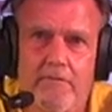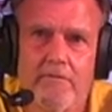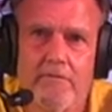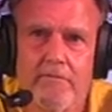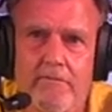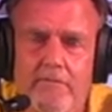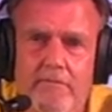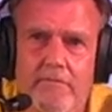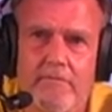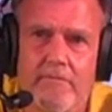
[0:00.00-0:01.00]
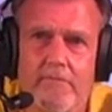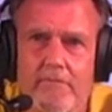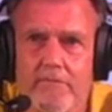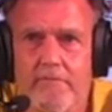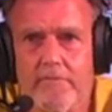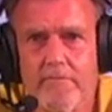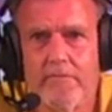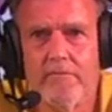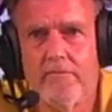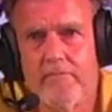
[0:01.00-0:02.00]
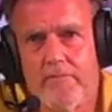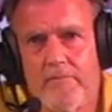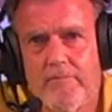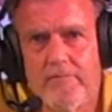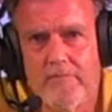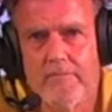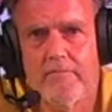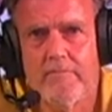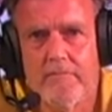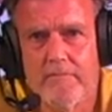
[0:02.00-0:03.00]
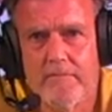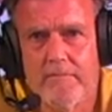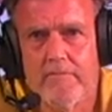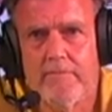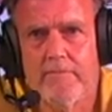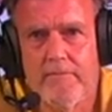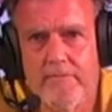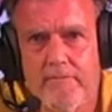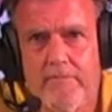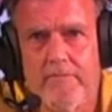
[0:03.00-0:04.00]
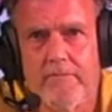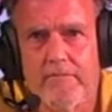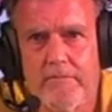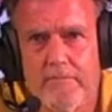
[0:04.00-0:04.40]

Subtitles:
This person isn't speaking.